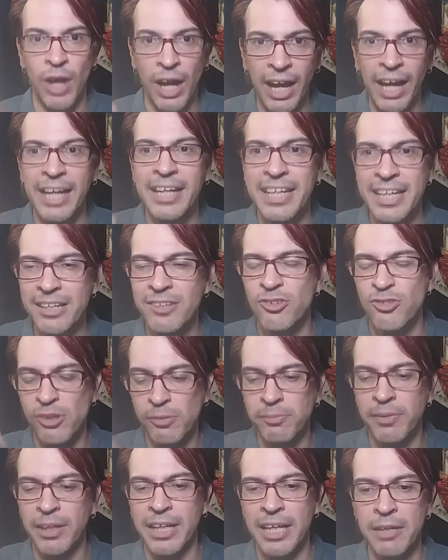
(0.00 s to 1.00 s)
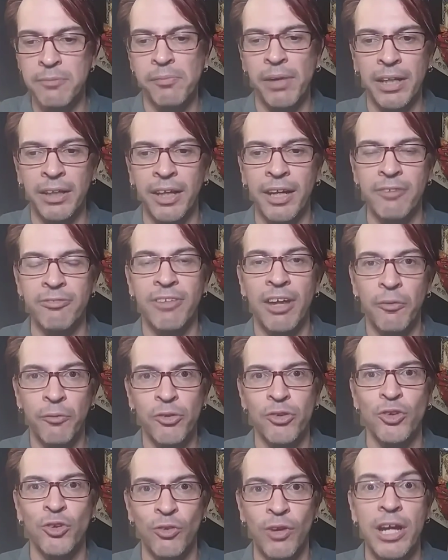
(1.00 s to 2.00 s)
I needed something in my life that
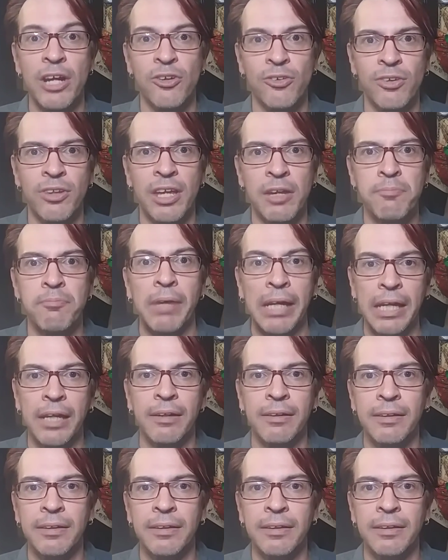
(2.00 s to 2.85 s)
was greater than me.